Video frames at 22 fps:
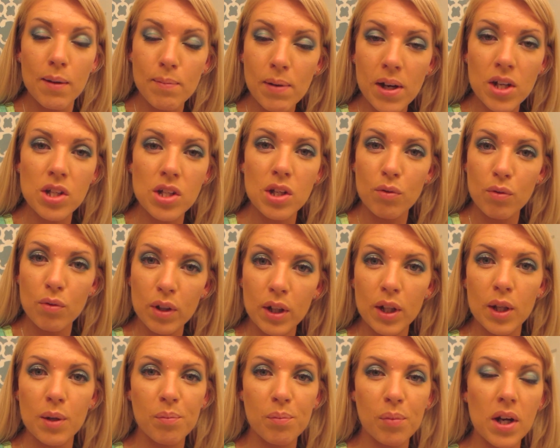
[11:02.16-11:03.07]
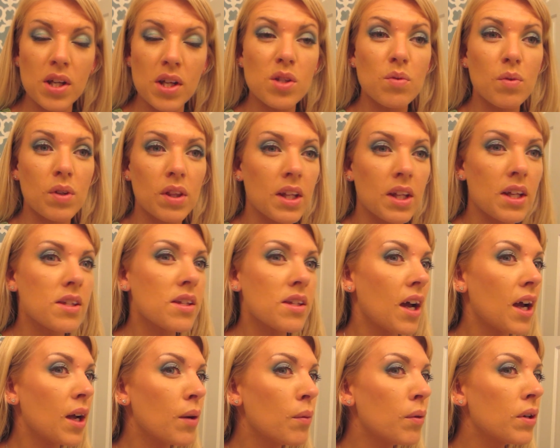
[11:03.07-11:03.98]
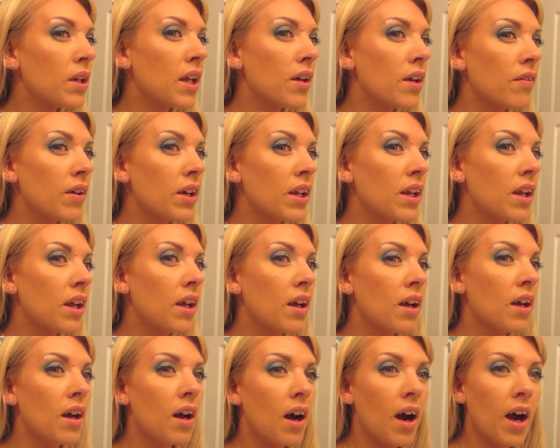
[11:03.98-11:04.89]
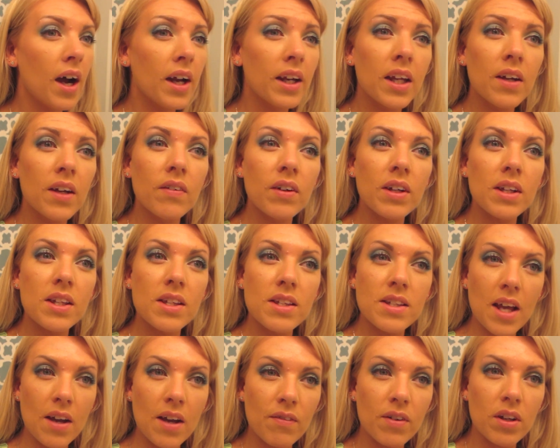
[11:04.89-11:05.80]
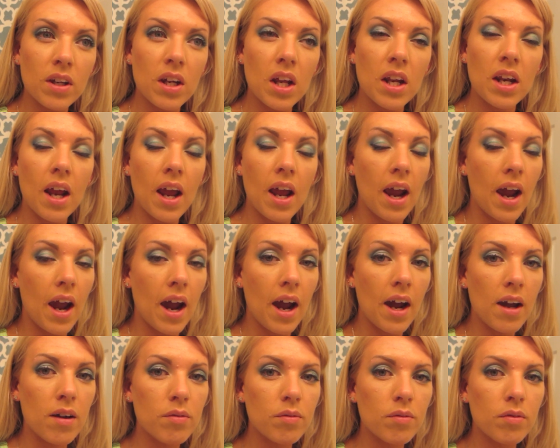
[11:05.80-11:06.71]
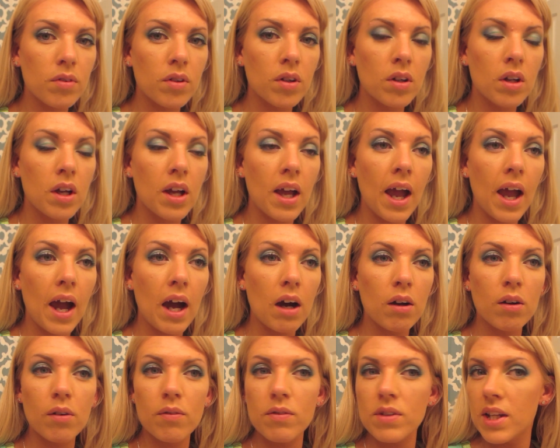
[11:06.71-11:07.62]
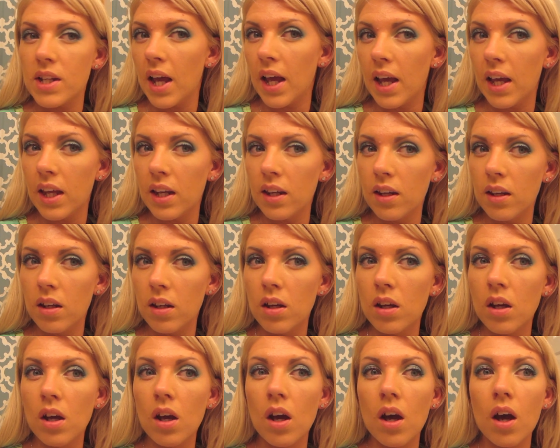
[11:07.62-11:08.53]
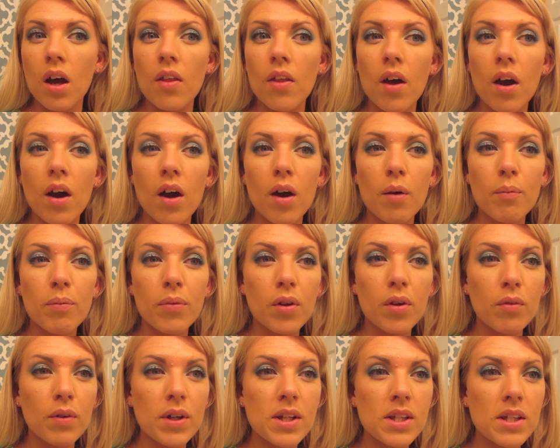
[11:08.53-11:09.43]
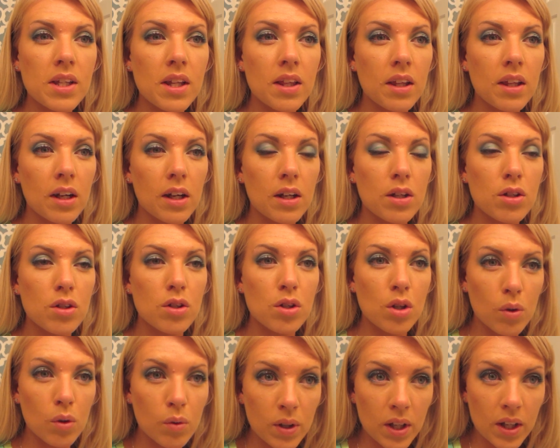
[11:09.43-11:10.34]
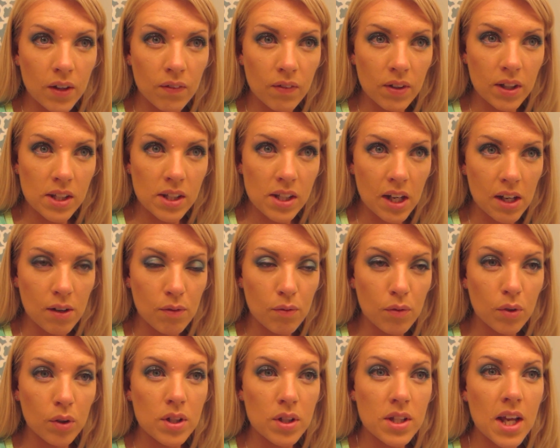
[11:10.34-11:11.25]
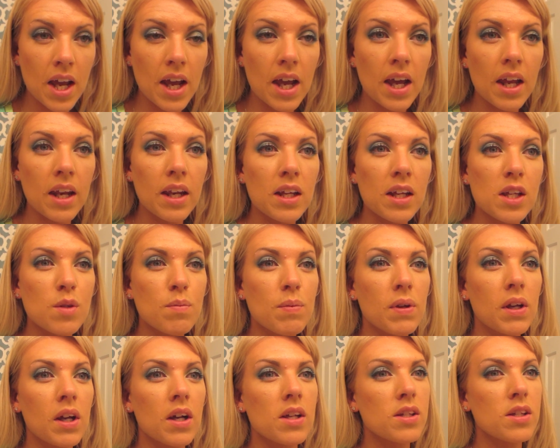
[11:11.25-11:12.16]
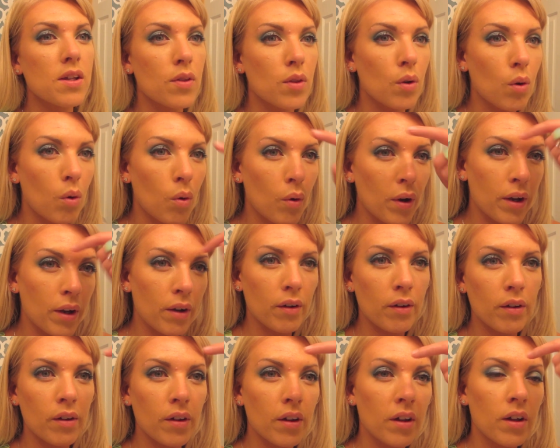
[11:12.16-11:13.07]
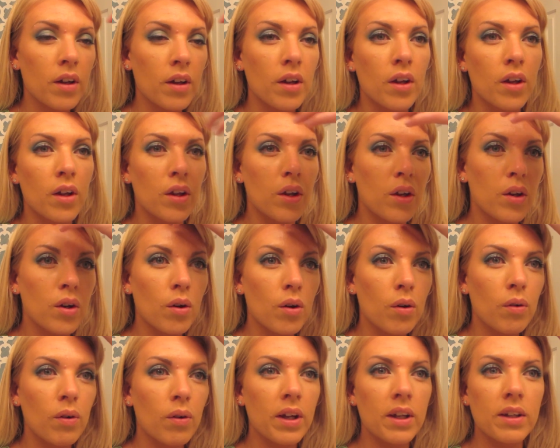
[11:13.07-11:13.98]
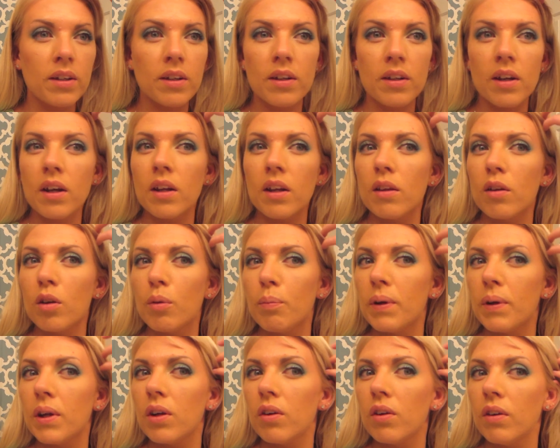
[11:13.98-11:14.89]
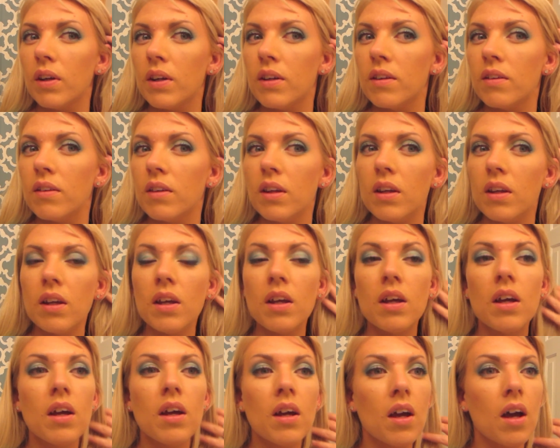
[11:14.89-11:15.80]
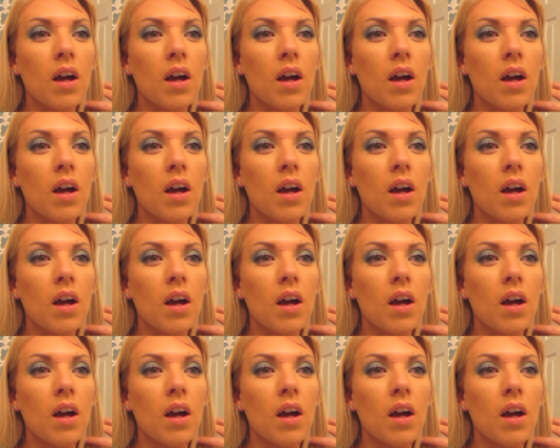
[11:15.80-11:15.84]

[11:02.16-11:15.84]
I'm actually really impressed with this. I would give it, I'd give it a seven and a half out of 10. Um, the reason that I don't give it a full 10 is because of the oil. You know, it did get a little bit greasy.